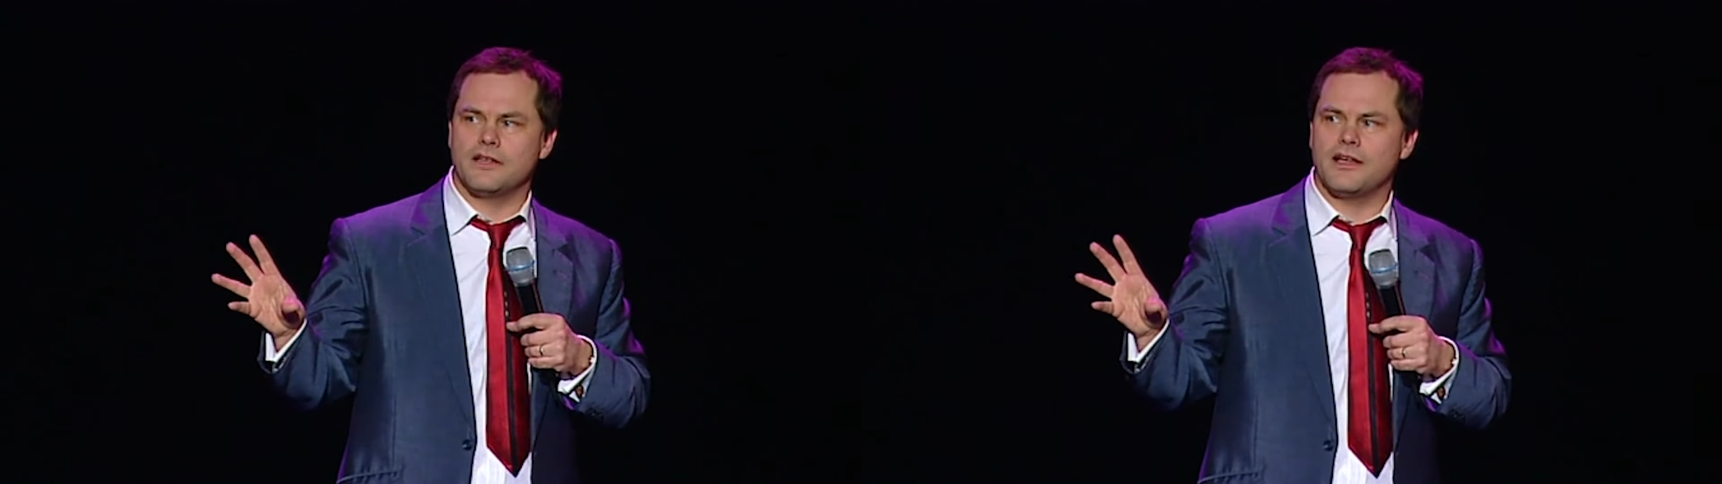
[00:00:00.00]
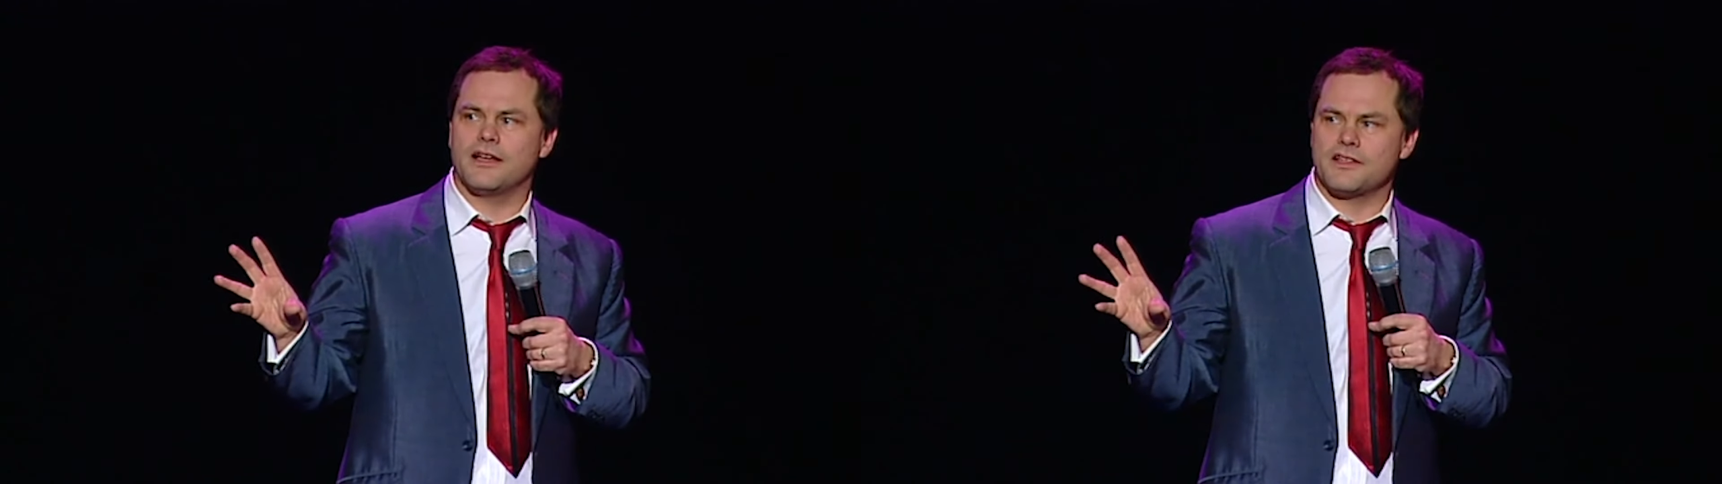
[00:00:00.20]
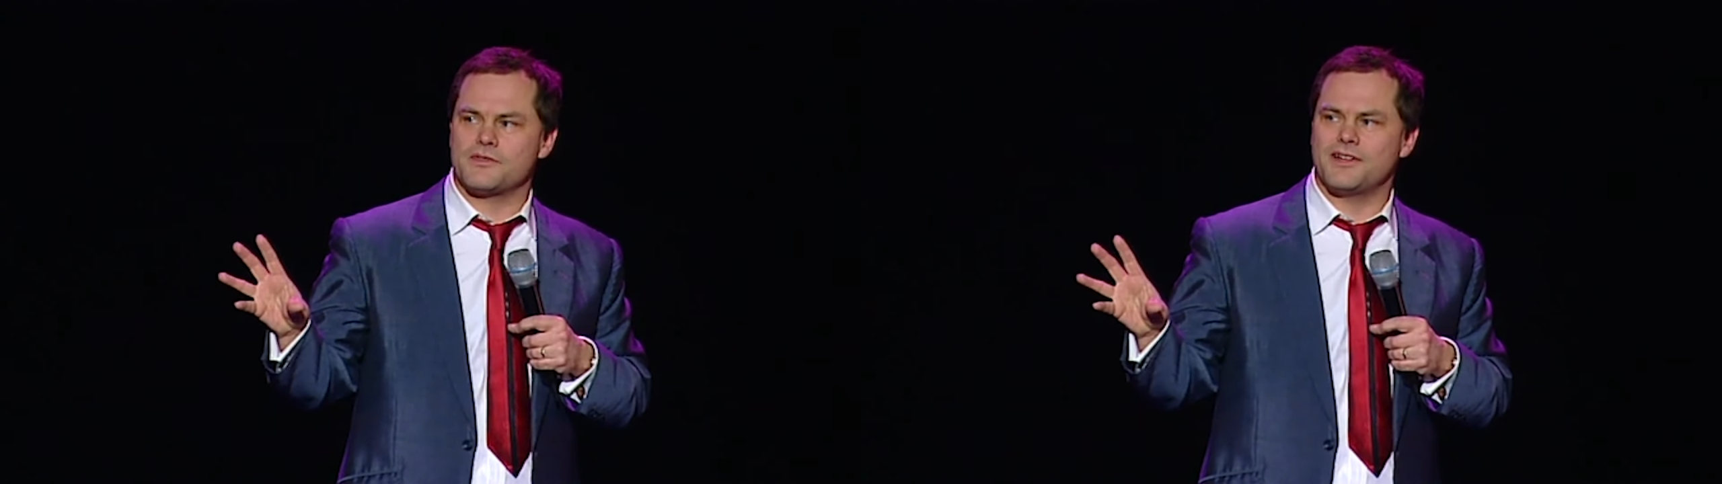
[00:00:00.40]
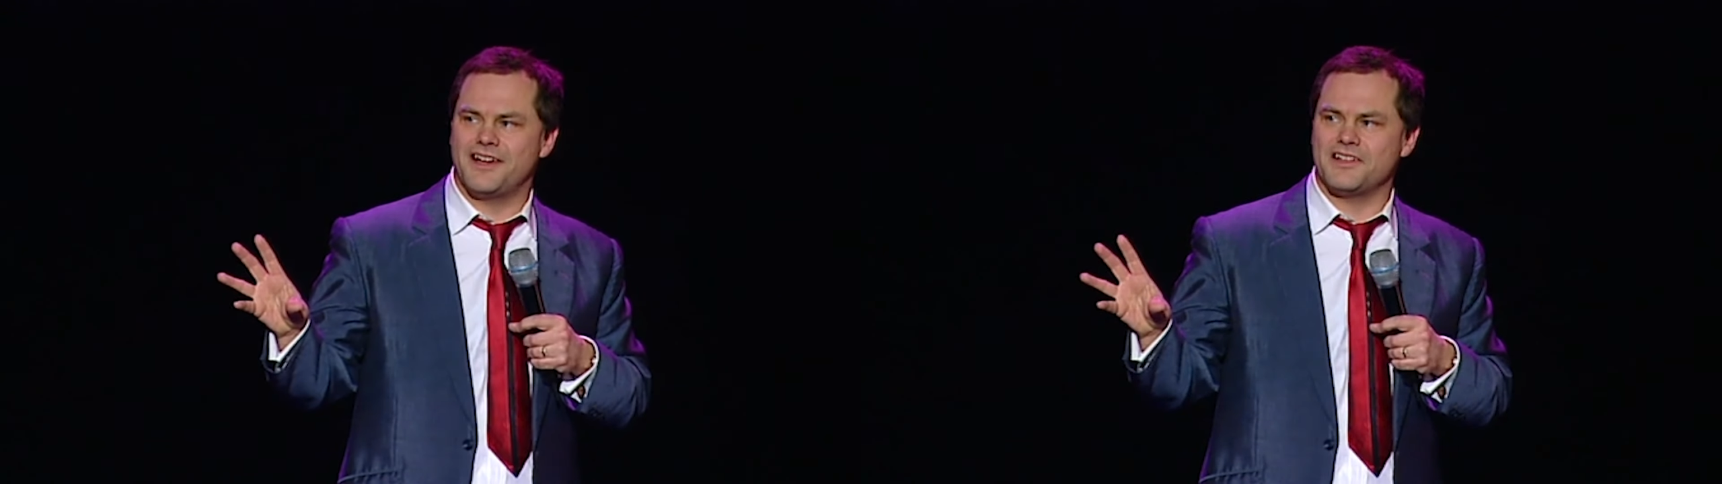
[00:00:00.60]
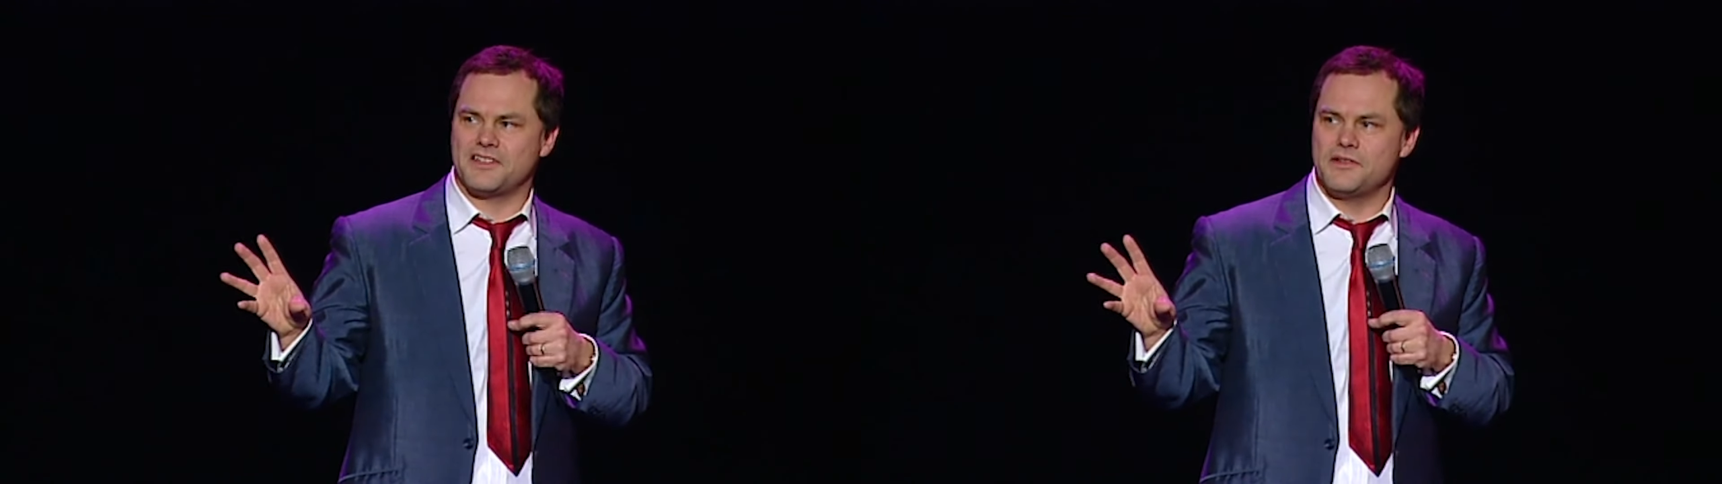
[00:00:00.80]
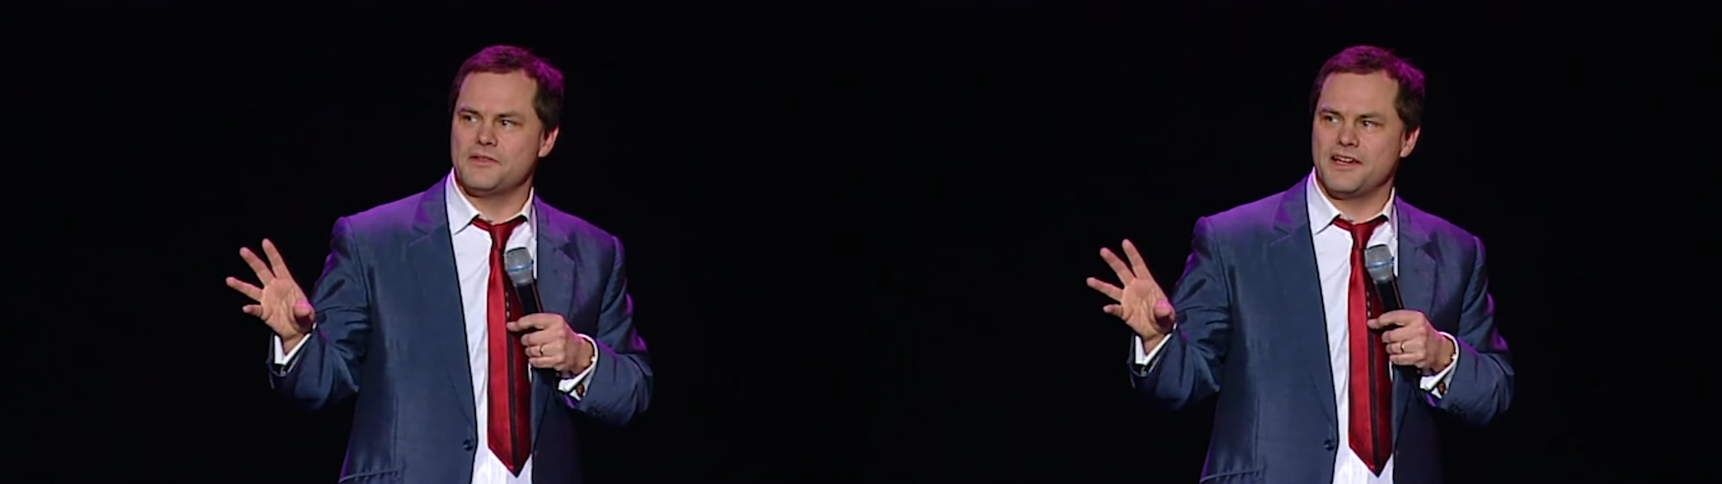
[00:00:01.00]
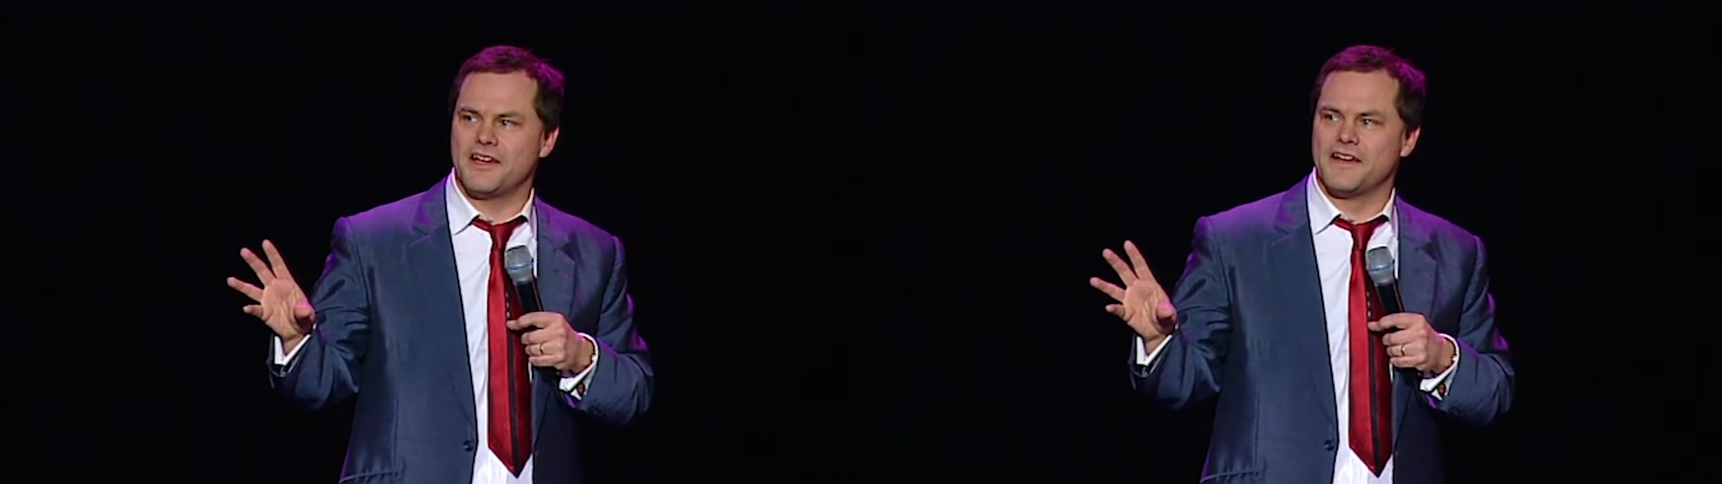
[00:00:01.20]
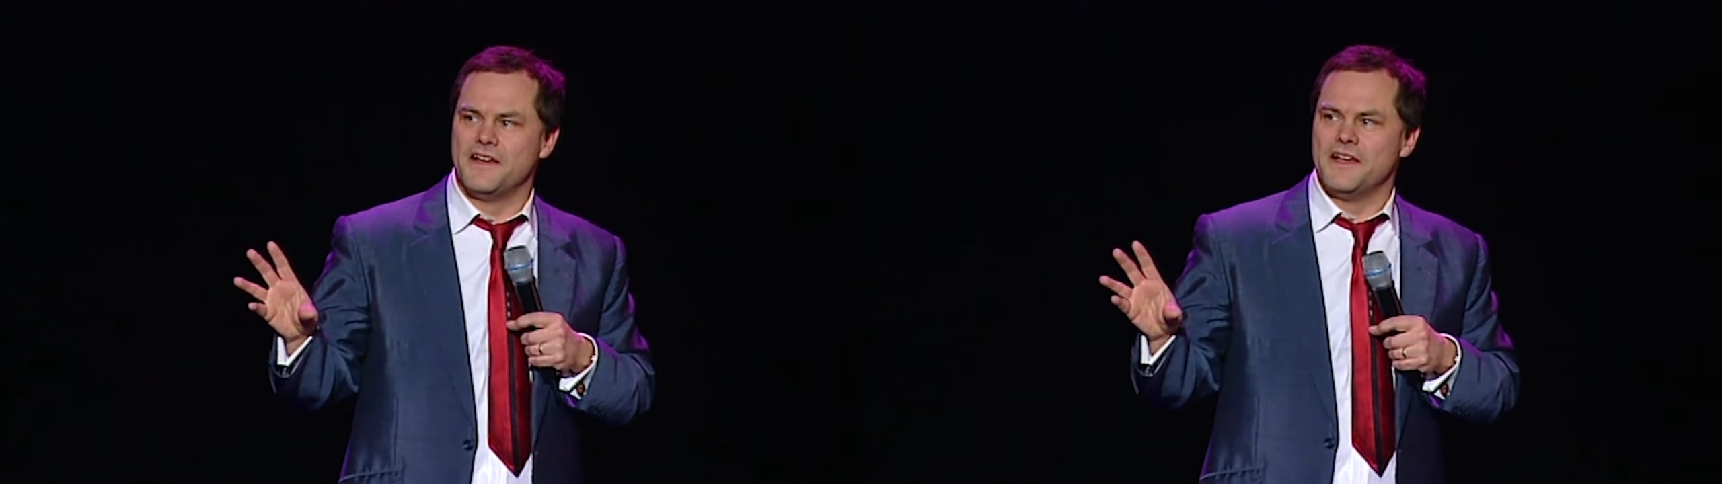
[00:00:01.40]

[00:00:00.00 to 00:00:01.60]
Yeah, that's what I do, yeah.